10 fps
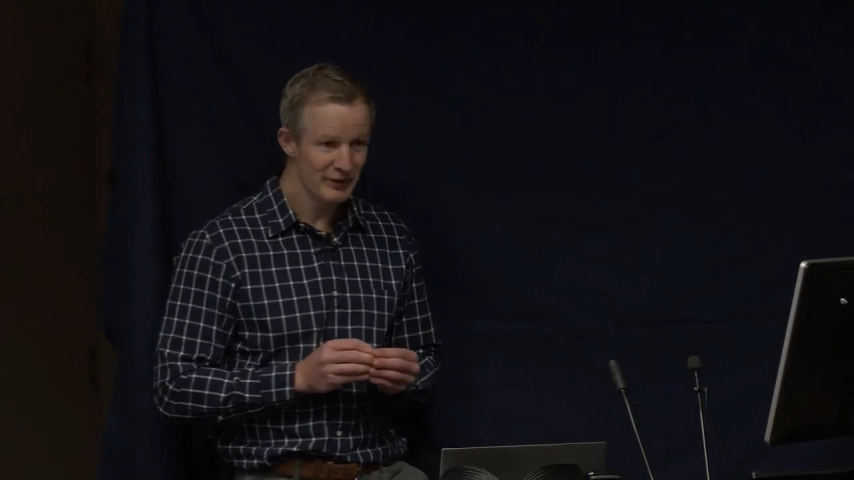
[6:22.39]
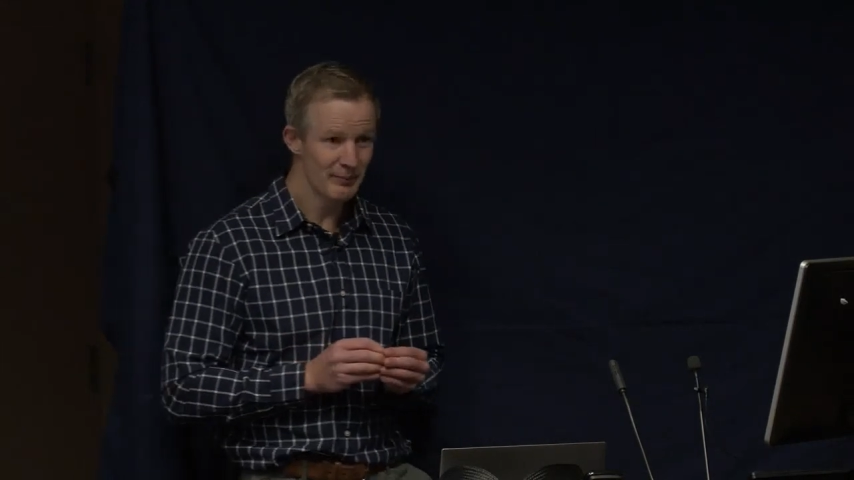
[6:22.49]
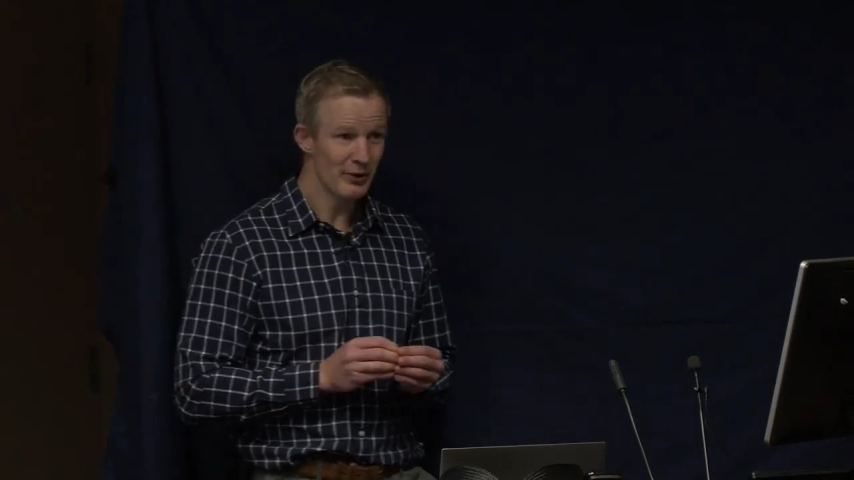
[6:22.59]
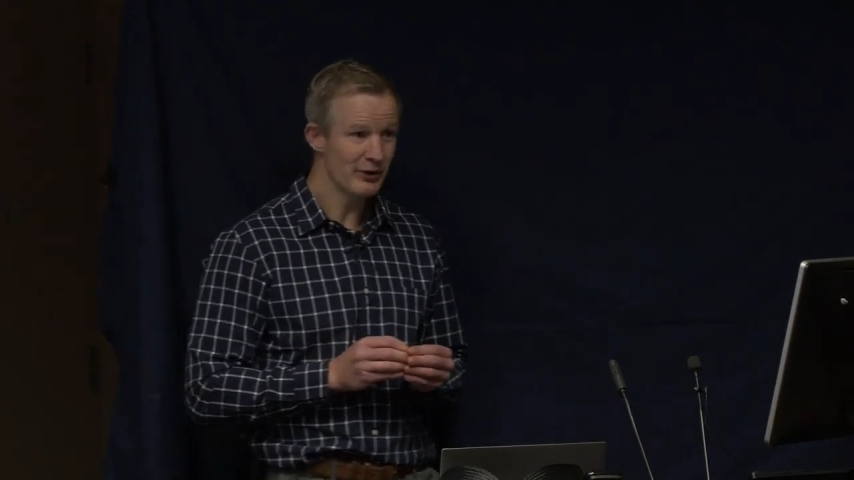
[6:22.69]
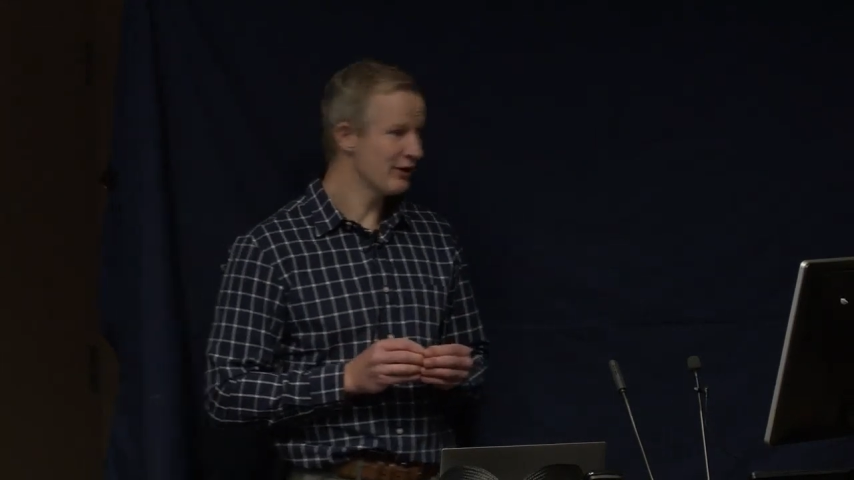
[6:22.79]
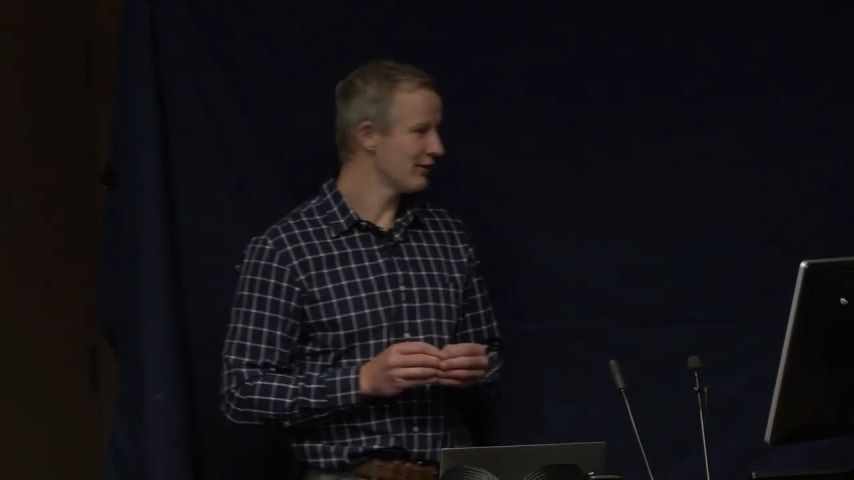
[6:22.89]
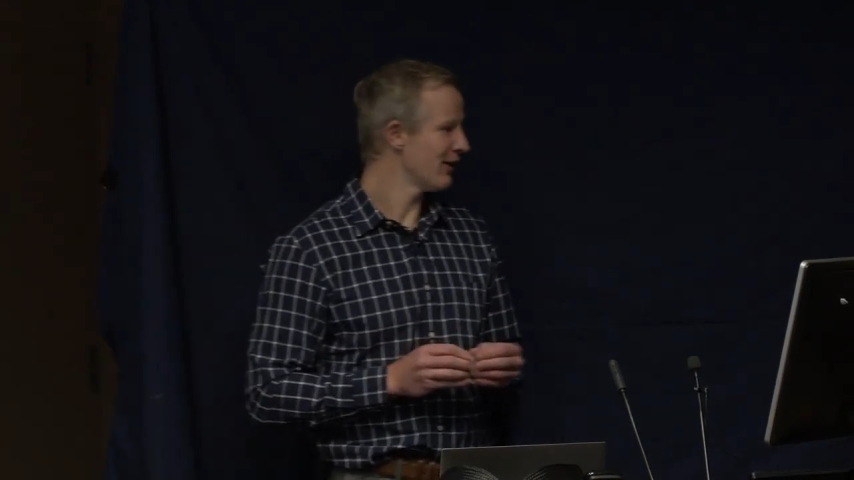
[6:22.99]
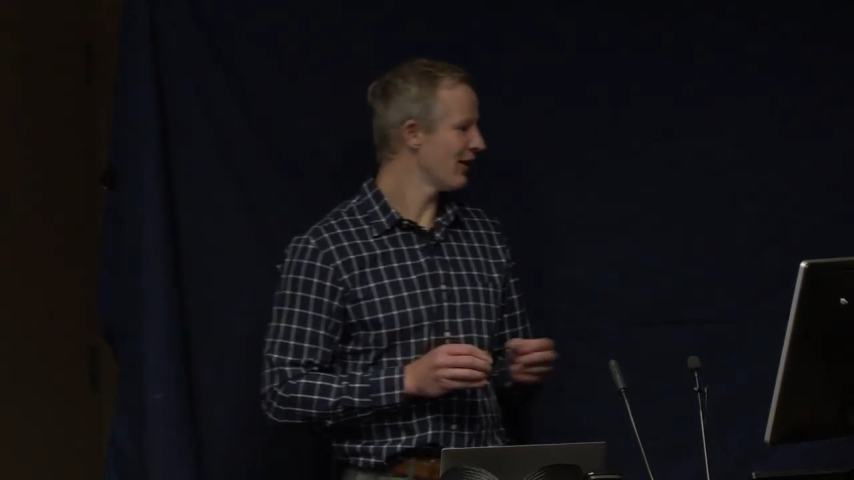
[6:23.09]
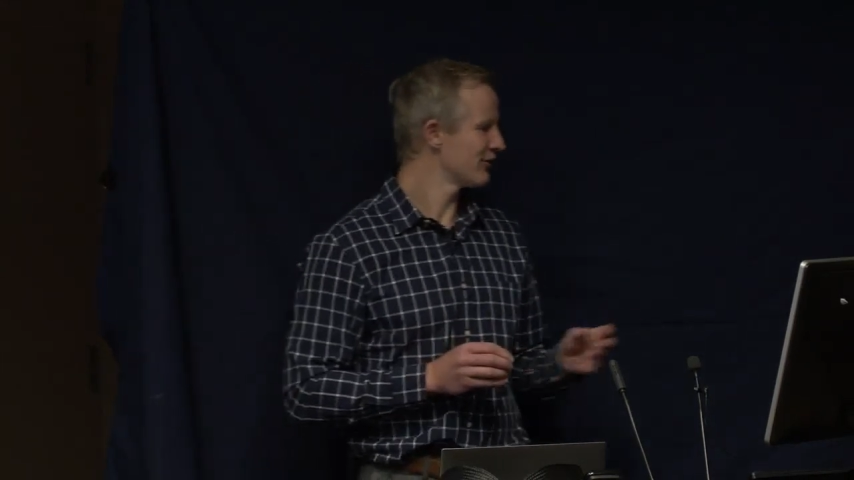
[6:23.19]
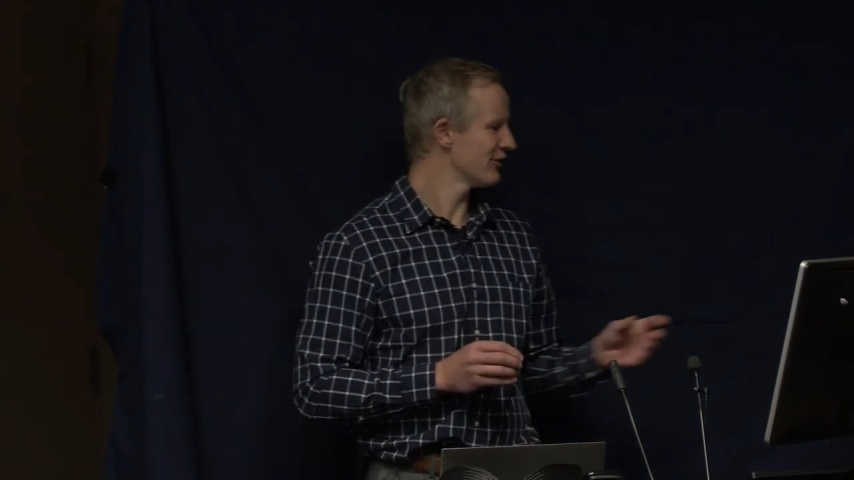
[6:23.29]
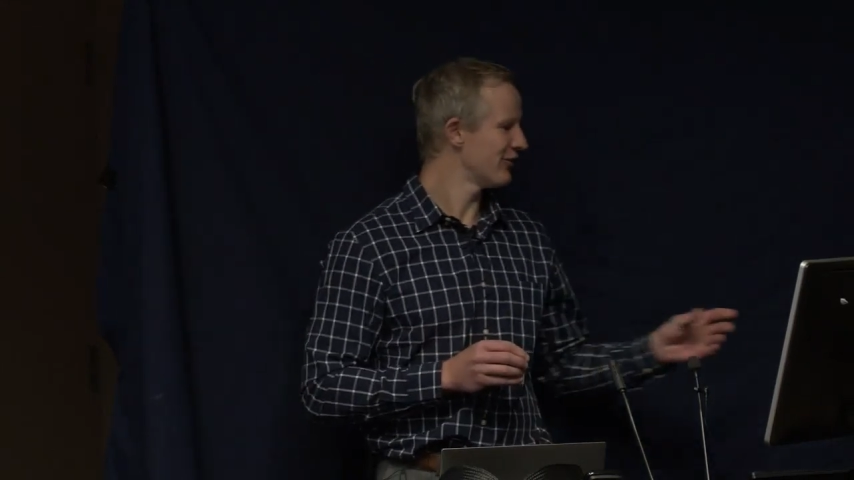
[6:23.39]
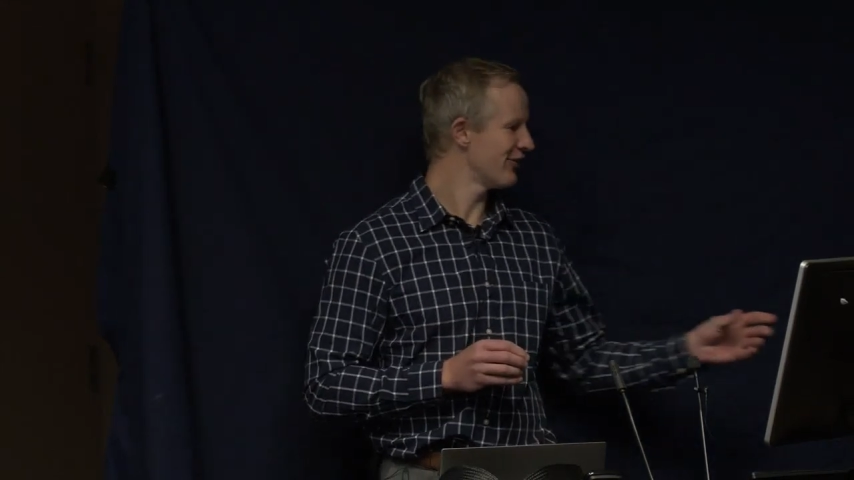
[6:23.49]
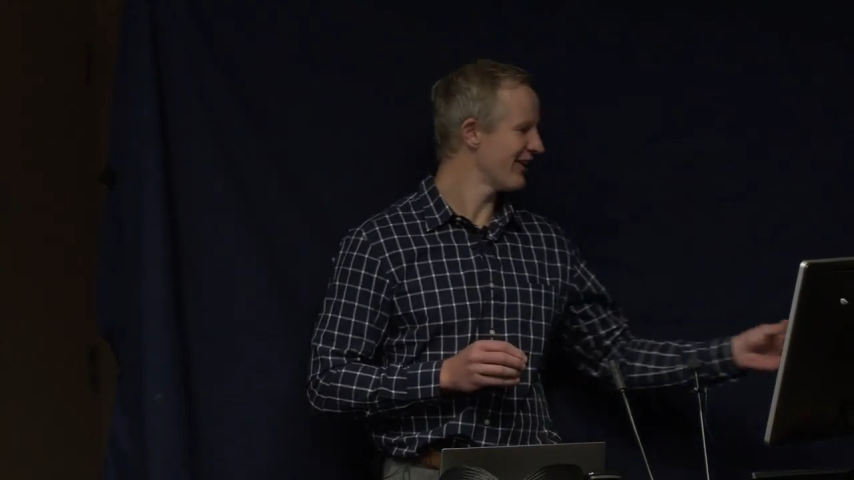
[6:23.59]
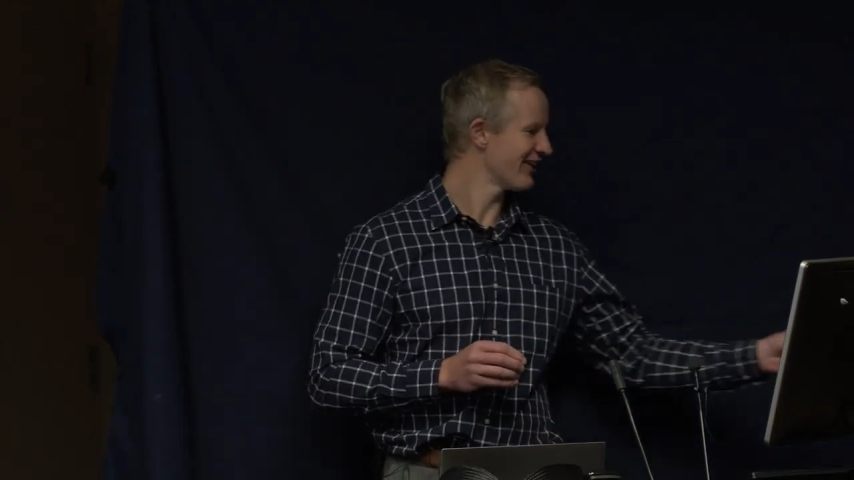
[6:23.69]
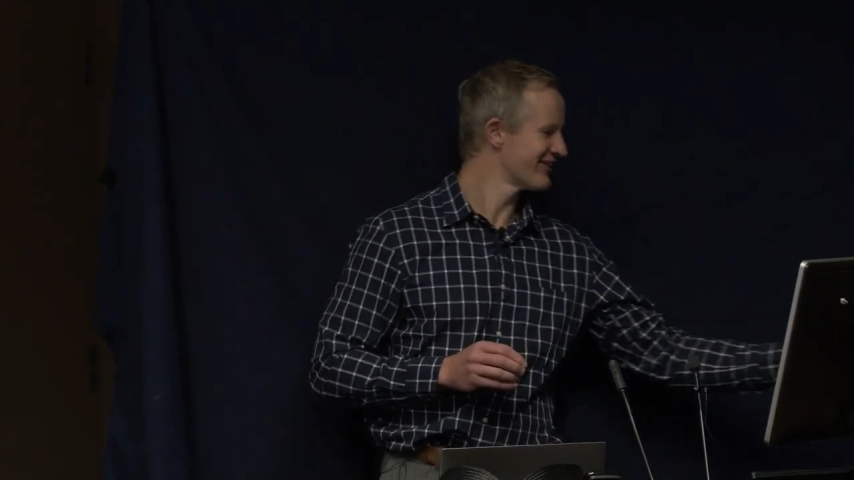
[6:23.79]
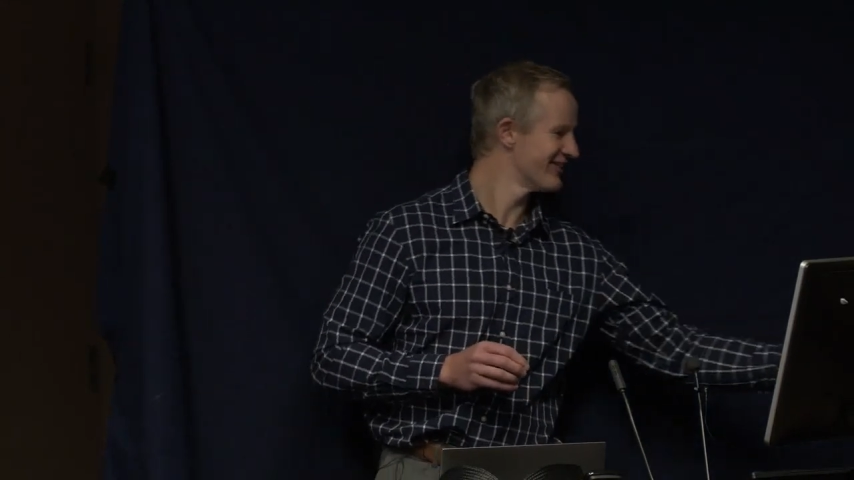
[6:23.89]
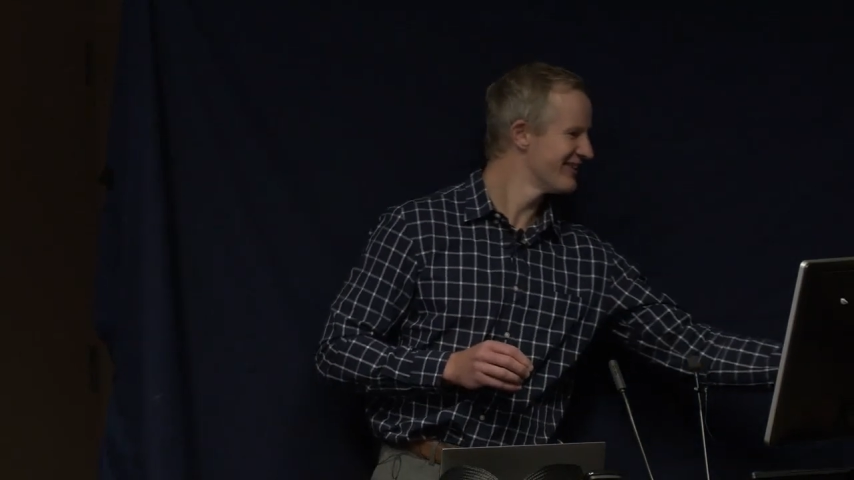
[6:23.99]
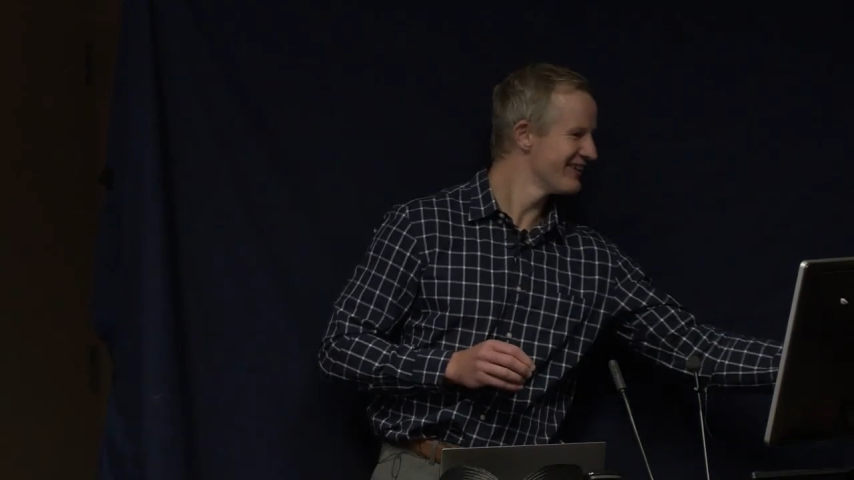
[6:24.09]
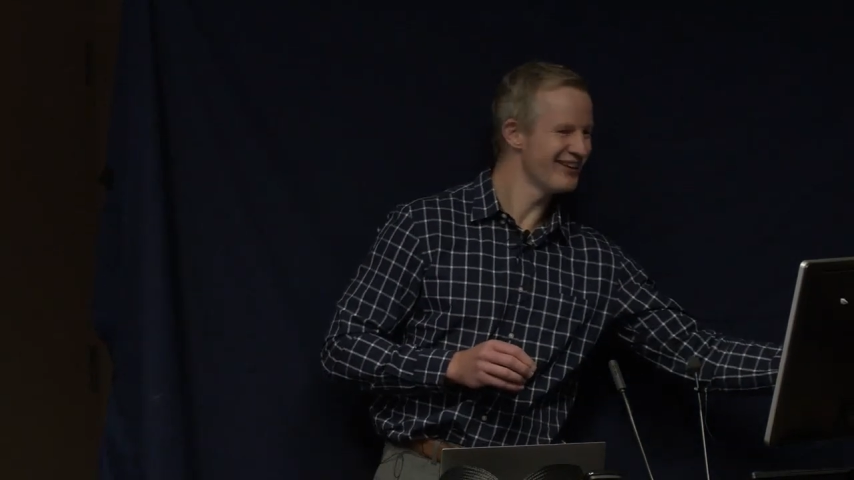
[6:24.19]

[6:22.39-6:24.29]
the body actually reacts